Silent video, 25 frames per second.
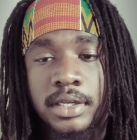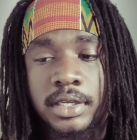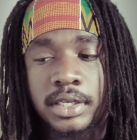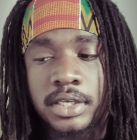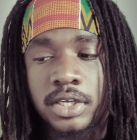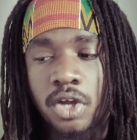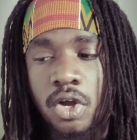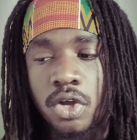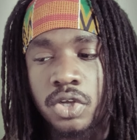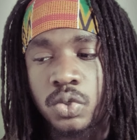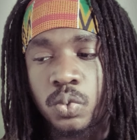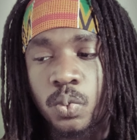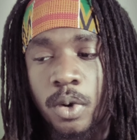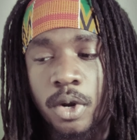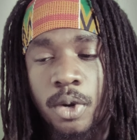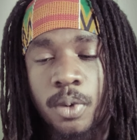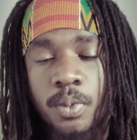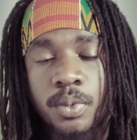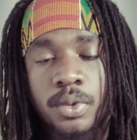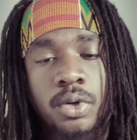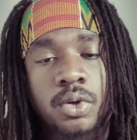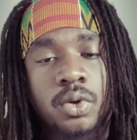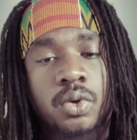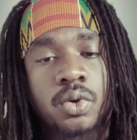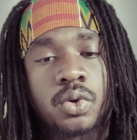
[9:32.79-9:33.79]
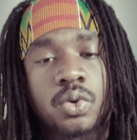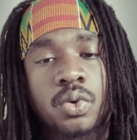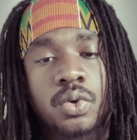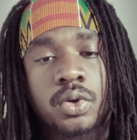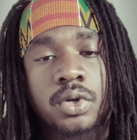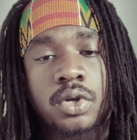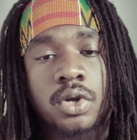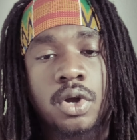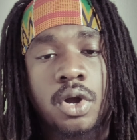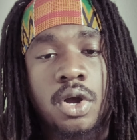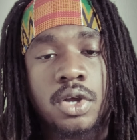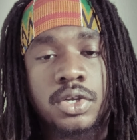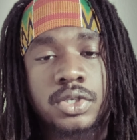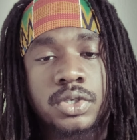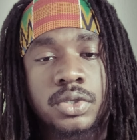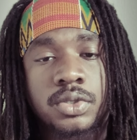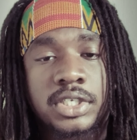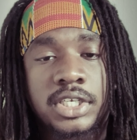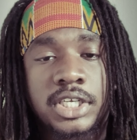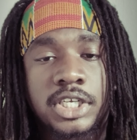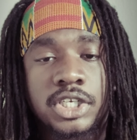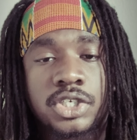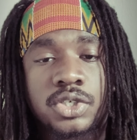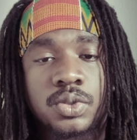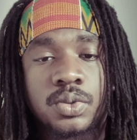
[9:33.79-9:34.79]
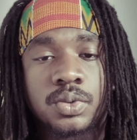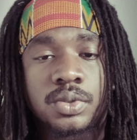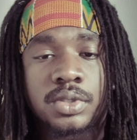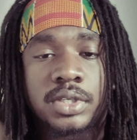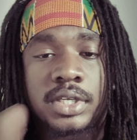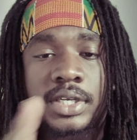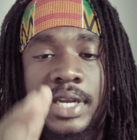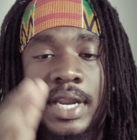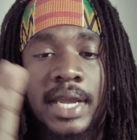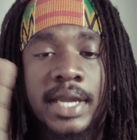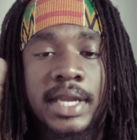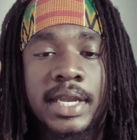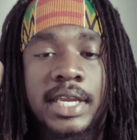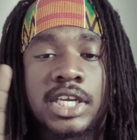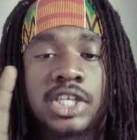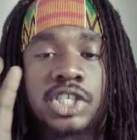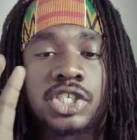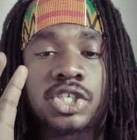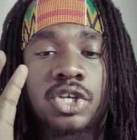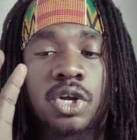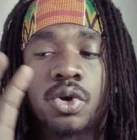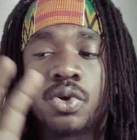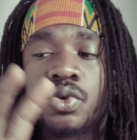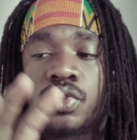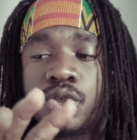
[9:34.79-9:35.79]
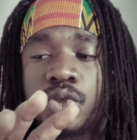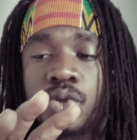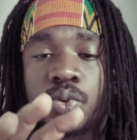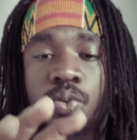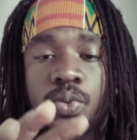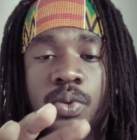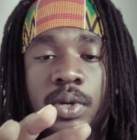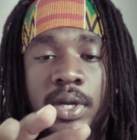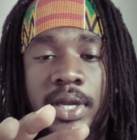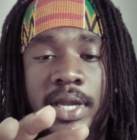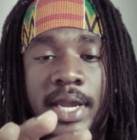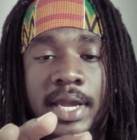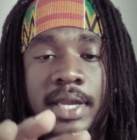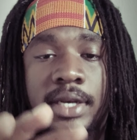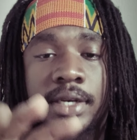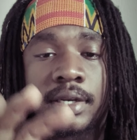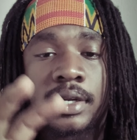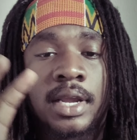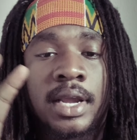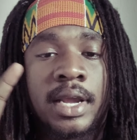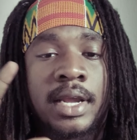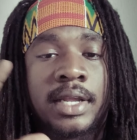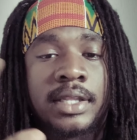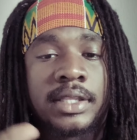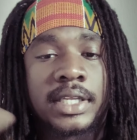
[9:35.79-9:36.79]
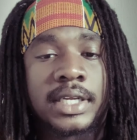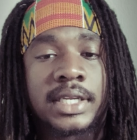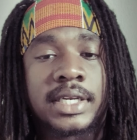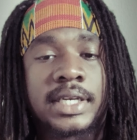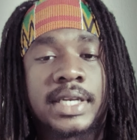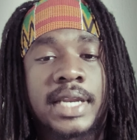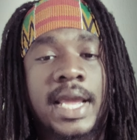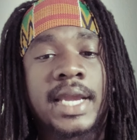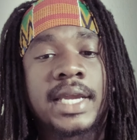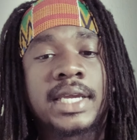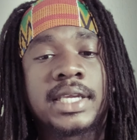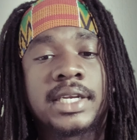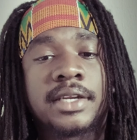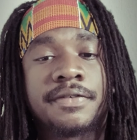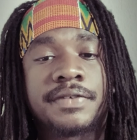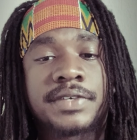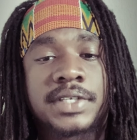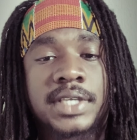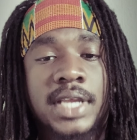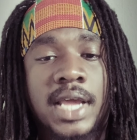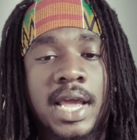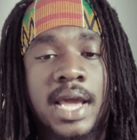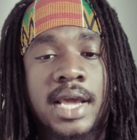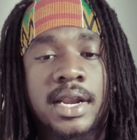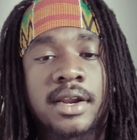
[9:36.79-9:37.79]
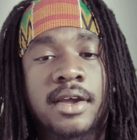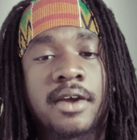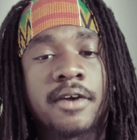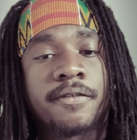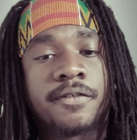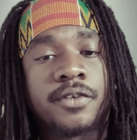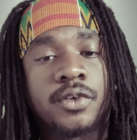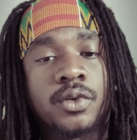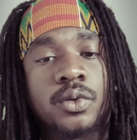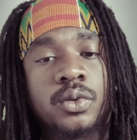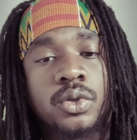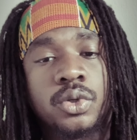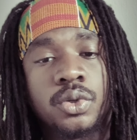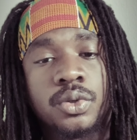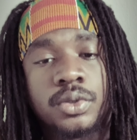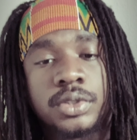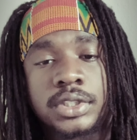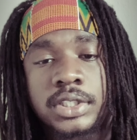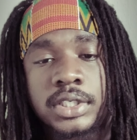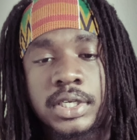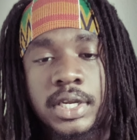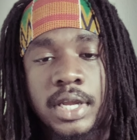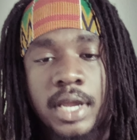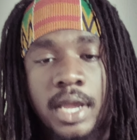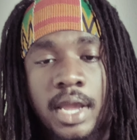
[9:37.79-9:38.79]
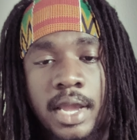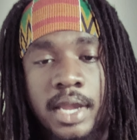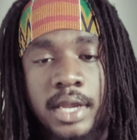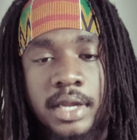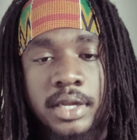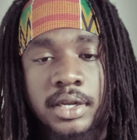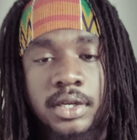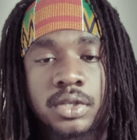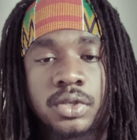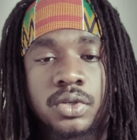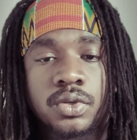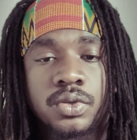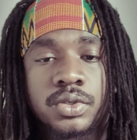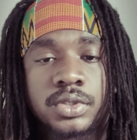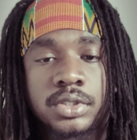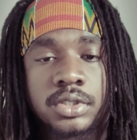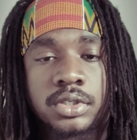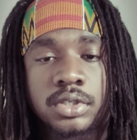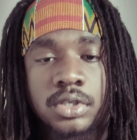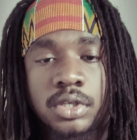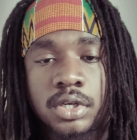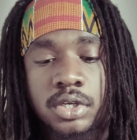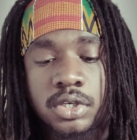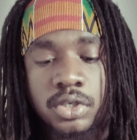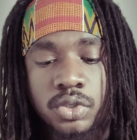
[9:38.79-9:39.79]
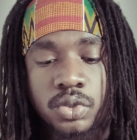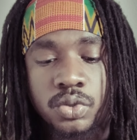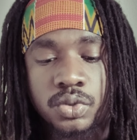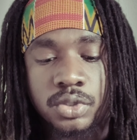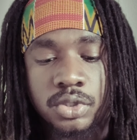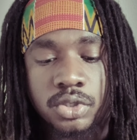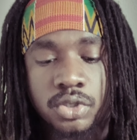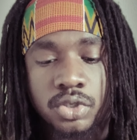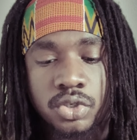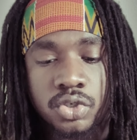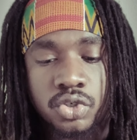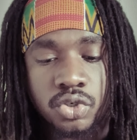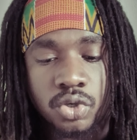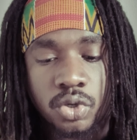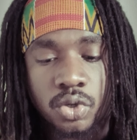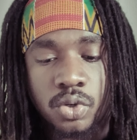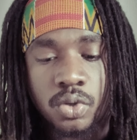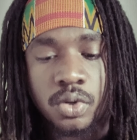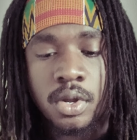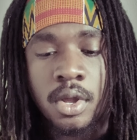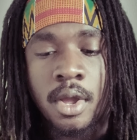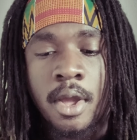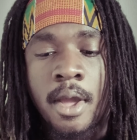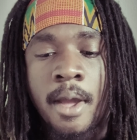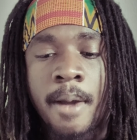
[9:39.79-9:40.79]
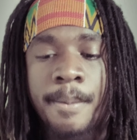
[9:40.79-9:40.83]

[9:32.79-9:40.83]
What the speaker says: He also, working with Ogun, can also teach you he shows you again the negative side of you losing your anger, losing control.